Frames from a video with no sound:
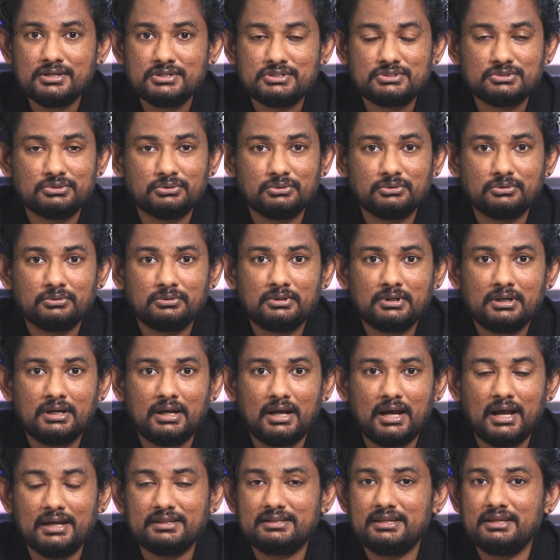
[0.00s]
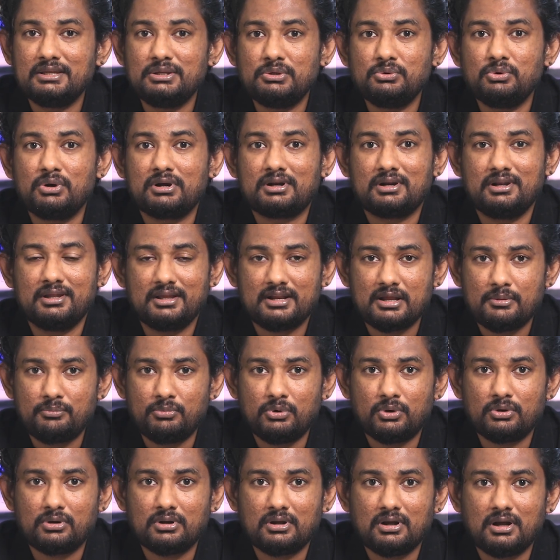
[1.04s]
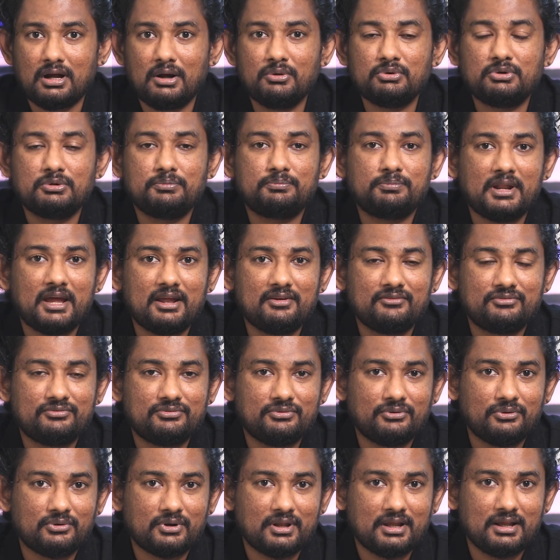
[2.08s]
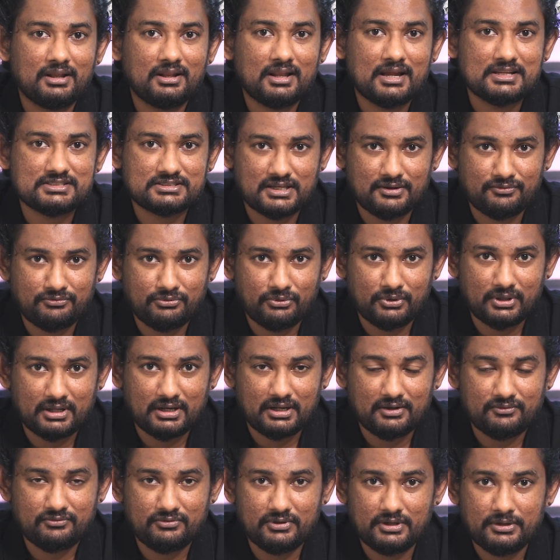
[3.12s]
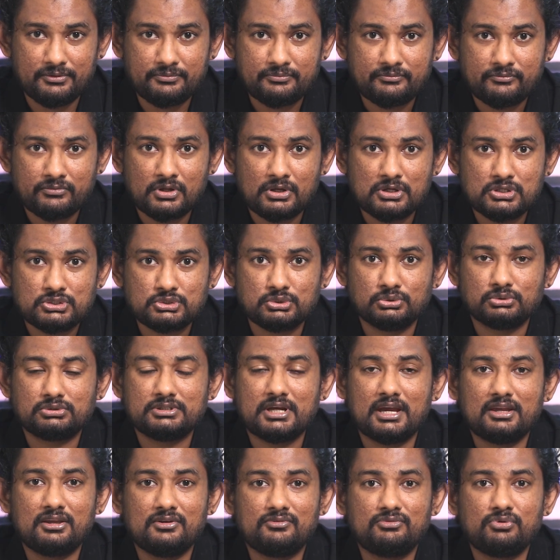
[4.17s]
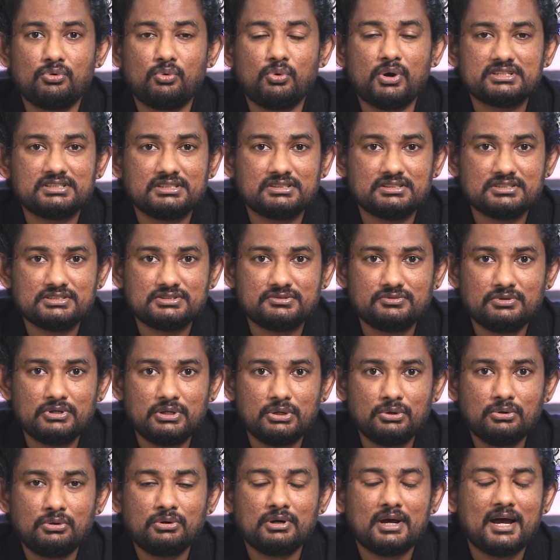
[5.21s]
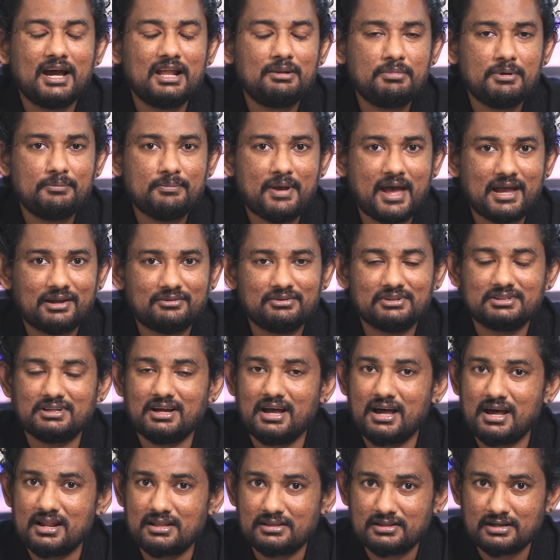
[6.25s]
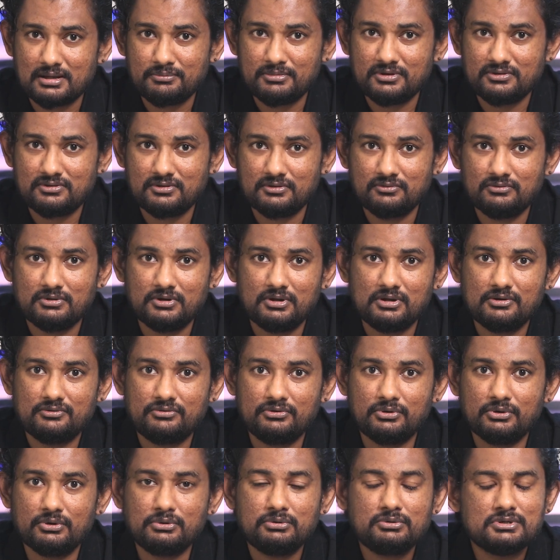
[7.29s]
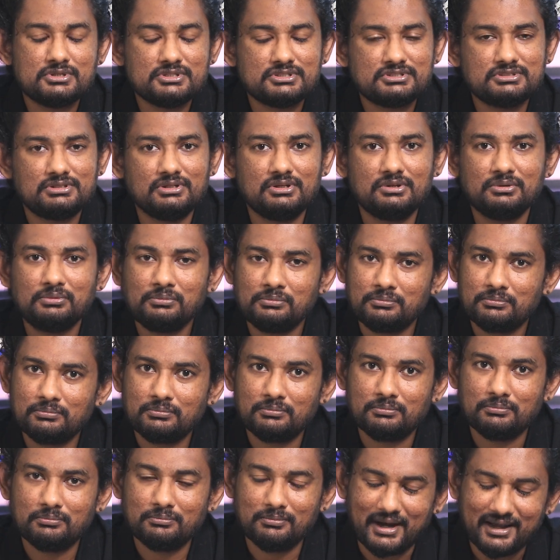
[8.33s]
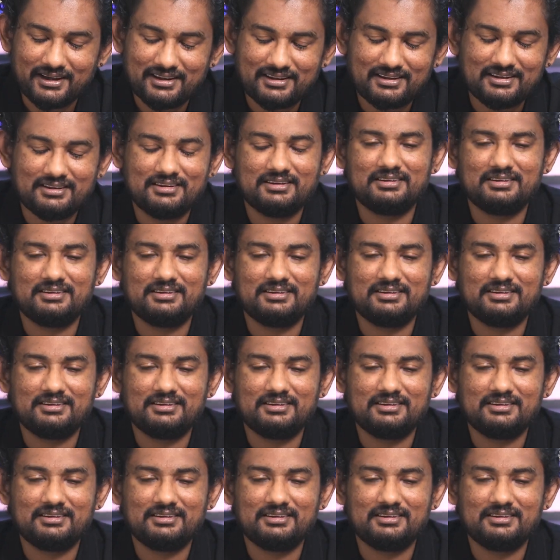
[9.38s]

So I think you are clear about how to plan for a landscape photography. So thank you for watching this video. I'll be back with another amazing video for you. See you. Bye.